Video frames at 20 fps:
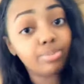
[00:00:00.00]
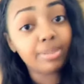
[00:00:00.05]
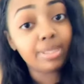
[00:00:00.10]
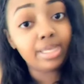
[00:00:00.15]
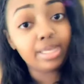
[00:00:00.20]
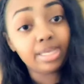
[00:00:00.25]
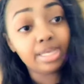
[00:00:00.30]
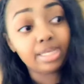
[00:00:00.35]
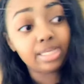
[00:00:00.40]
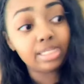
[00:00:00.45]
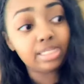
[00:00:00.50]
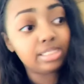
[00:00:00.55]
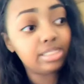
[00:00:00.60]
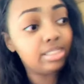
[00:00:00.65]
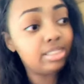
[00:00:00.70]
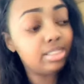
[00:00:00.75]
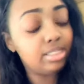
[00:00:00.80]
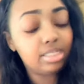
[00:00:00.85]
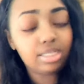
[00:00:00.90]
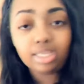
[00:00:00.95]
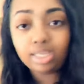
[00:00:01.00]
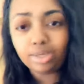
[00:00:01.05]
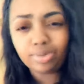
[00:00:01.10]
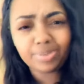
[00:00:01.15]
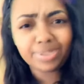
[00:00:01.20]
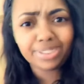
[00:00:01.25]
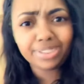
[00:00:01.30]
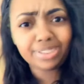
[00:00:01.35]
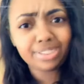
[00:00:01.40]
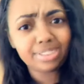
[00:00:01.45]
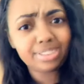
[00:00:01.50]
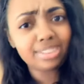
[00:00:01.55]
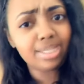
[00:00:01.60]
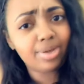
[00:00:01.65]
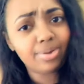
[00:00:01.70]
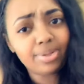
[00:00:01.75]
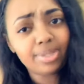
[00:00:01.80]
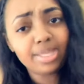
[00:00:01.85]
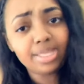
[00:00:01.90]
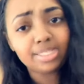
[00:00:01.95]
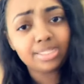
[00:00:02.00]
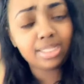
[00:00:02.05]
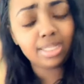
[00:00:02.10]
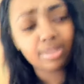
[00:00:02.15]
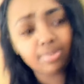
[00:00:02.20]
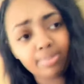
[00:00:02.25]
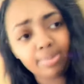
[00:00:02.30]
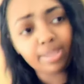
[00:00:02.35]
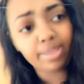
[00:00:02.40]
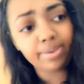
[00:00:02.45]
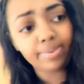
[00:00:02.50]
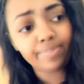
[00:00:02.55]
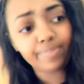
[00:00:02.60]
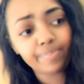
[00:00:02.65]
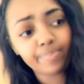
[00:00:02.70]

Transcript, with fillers: because it was just so easy to me.